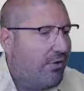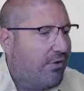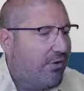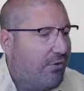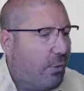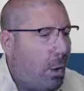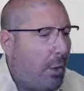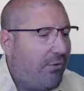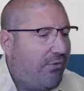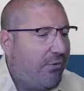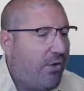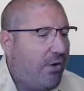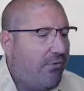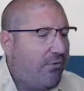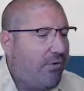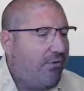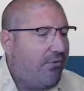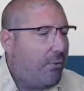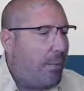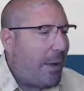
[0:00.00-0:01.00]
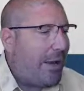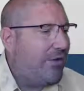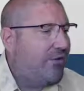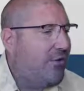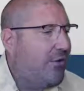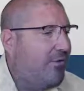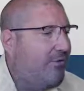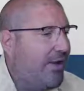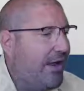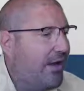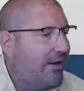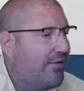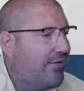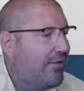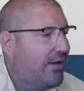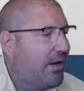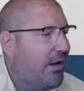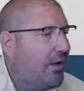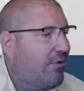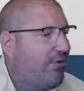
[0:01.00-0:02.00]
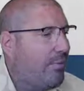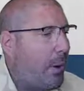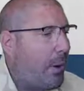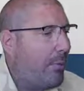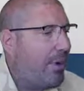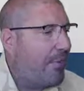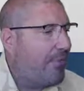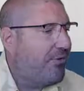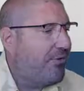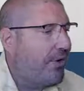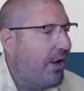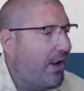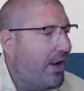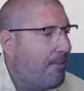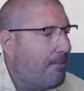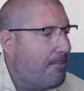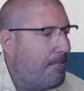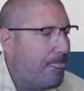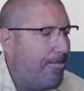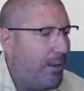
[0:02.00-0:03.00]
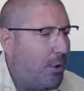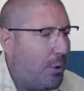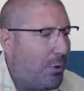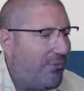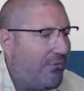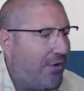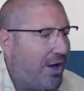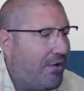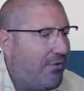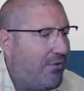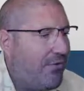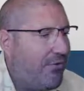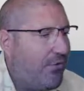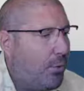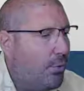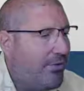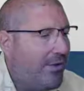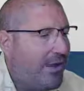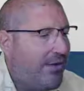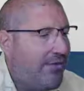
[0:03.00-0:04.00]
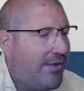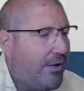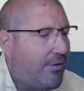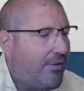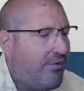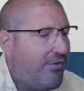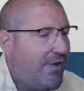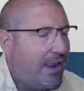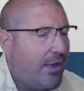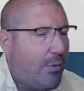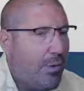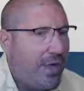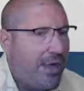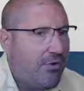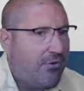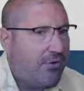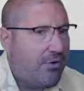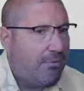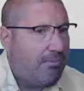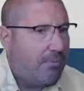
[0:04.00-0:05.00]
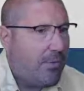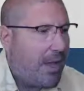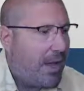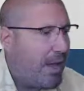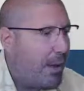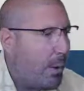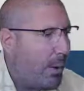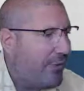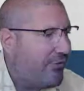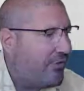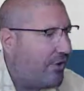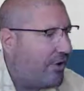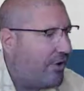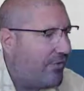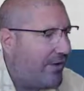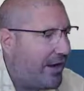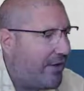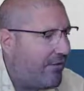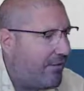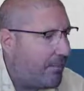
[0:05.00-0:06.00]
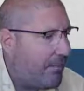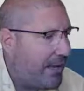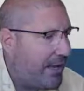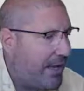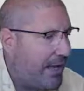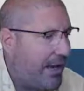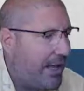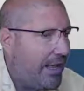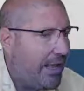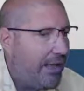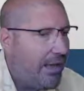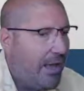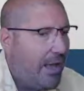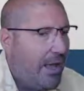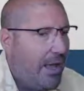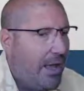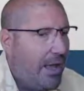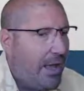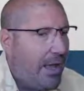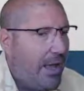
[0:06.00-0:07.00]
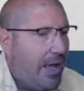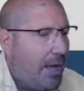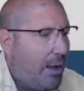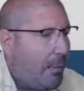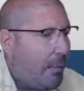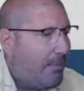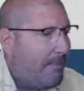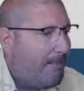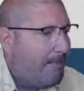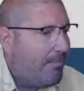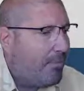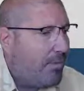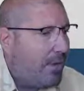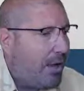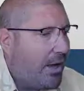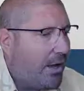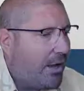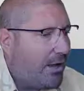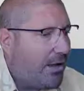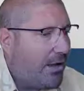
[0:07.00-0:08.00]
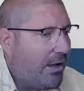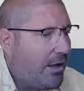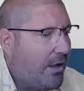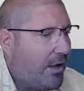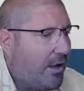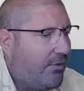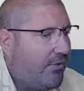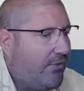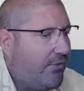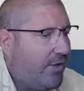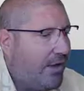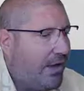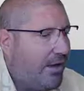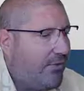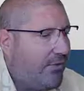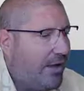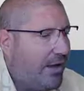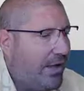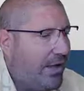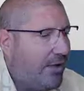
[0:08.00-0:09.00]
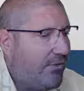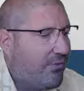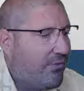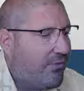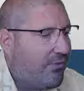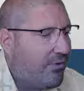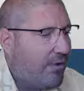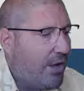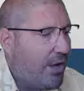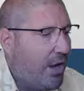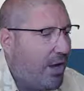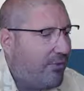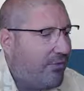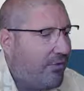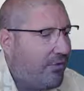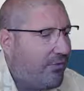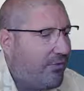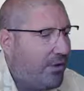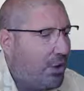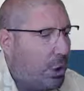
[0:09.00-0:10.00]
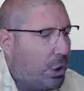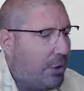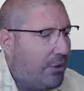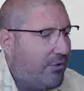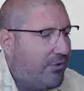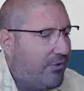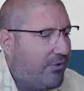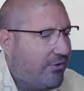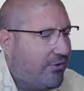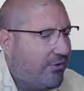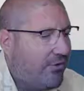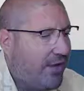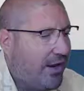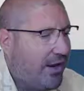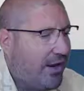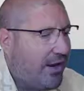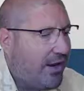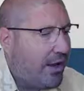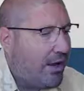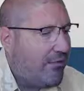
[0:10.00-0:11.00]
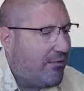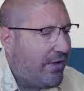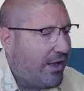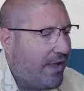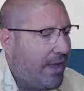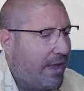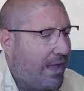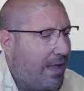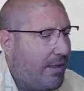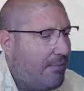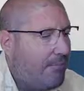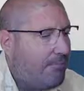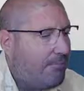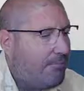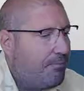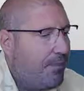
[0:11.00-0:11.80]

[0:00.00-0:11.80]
So if you want further information on this, go to my website. You'll find the full detailed evaluation. I showed you that at the beginning. Click on the link for free offers that you can just see over here.